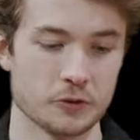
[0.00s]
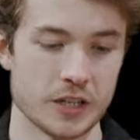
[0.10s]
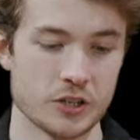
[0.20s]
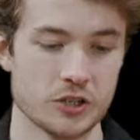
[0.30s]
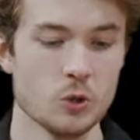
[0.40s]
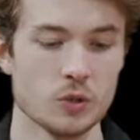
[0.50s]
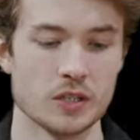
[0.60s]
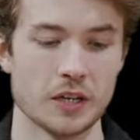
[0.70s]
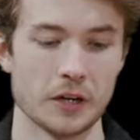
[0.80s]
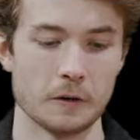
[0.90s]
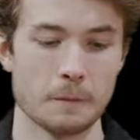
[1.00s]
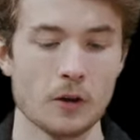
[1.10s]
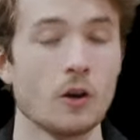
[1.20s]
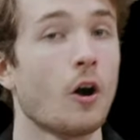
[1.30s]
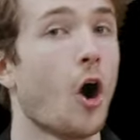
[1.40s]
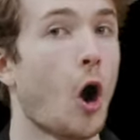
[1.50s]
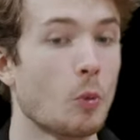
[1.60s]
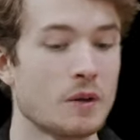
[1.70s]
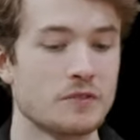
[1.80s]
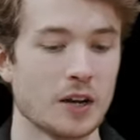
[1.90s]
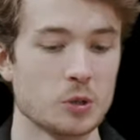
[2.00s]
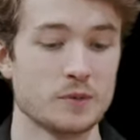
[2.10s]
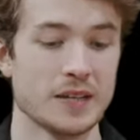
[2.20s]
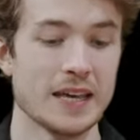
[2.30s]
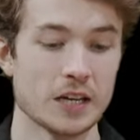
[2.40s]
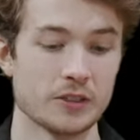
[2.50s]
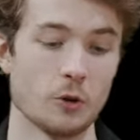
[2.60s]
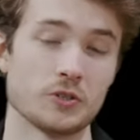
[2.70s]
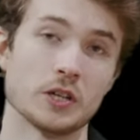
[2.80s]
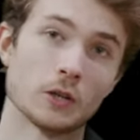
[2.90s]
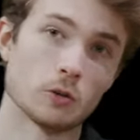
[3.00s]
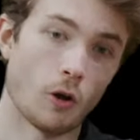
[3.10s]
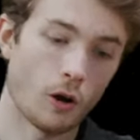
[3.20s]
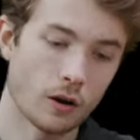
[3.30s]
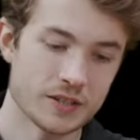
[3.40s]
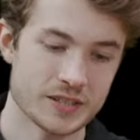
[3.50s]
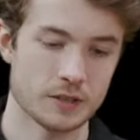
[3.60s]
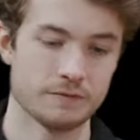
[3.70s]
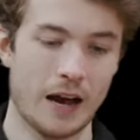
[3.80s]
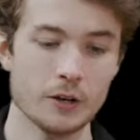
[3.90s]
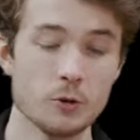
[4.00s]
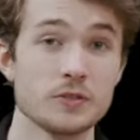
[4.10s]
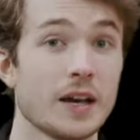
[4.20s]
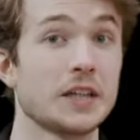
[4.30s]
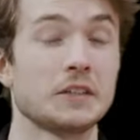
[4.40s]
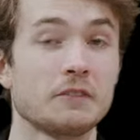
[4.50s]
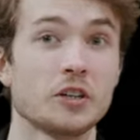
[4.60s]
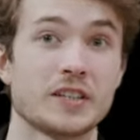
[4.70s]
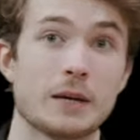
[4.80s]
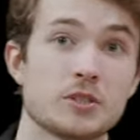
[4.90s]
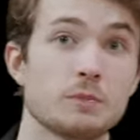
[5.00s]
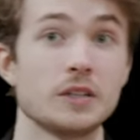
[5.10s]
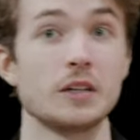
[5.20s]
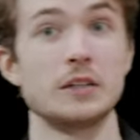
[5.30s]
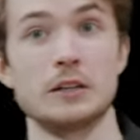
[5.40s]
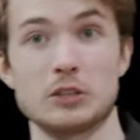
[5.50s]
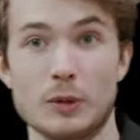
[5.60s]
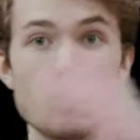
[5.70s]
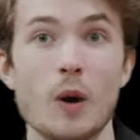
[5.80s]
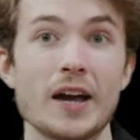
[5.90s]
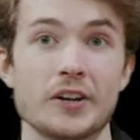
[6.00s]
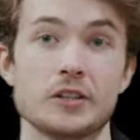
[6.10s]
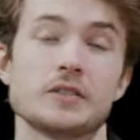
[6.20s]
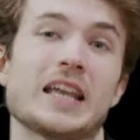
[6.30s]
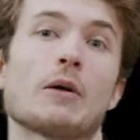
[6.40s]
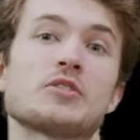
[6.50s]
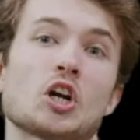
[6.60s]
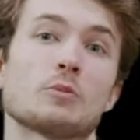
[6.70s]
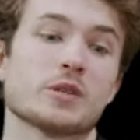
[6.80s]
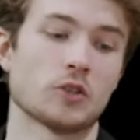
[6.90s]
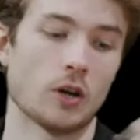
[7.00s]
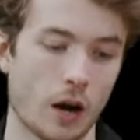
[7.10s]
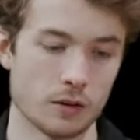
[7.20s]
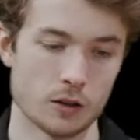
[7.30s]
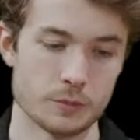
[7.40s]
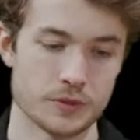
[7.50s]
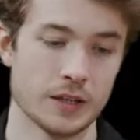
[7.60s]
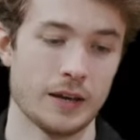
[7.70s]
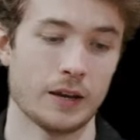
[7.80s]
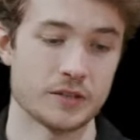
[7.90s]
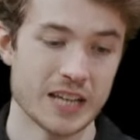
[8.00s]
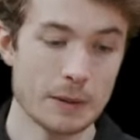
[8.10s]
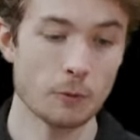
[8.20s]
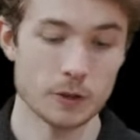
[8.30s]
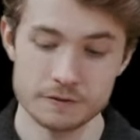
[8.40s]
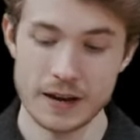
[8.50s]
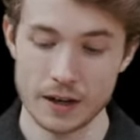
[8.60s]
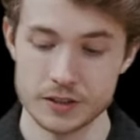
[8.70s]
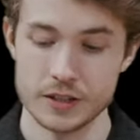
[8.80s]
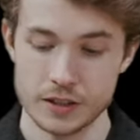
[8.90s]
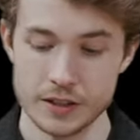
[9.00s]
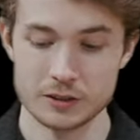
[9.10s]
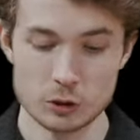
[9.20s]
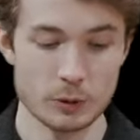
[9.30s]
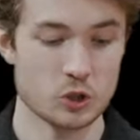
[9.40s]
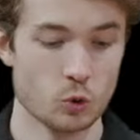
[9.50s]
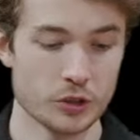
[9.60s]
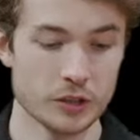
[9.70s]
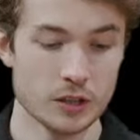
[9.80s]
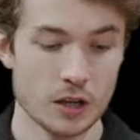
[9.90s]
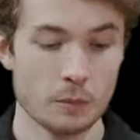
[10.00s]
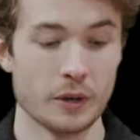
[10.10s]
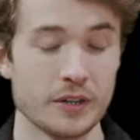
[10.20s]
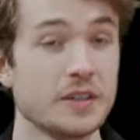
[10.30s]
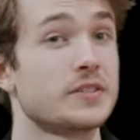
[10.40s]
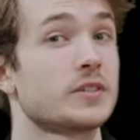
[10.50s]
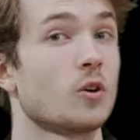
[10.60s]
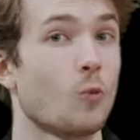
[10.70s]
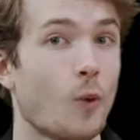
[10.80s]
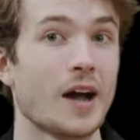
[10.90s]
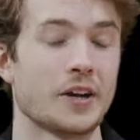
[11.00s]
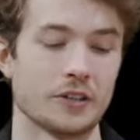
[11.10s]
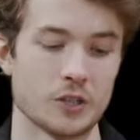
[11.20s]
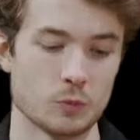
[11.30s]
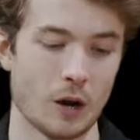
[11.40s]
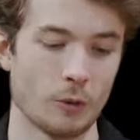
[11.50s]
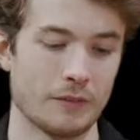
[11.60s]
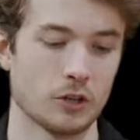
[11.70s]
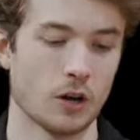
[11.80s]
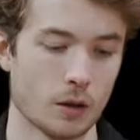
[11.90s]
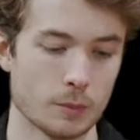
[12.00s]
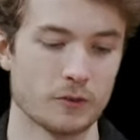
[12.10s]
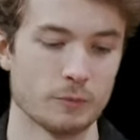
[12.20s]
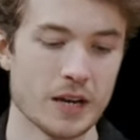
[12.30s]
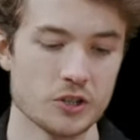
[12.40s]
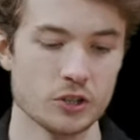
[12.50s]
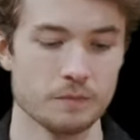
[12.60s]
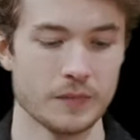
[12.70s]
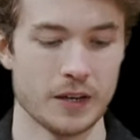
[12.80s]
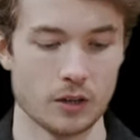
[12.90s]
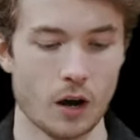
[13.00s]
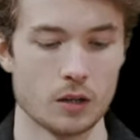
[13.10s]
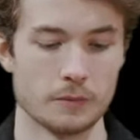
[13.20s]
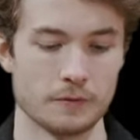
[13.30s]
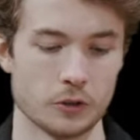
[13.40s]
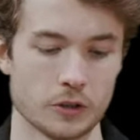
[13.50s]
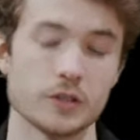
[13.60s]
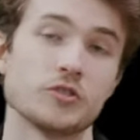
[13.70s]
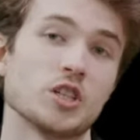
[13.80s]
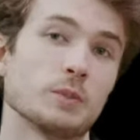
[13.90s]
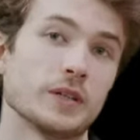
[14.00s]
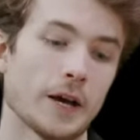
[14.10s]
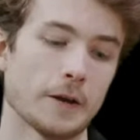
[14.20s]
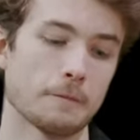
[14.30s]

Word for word: for each student here. All we've done is we've taken those long sets of values and converted them to be a little bit wider, now in terms of columns. And our table, in fact, is a little bit shorter, but it is wider as well. We have a column for major and a column for GPA.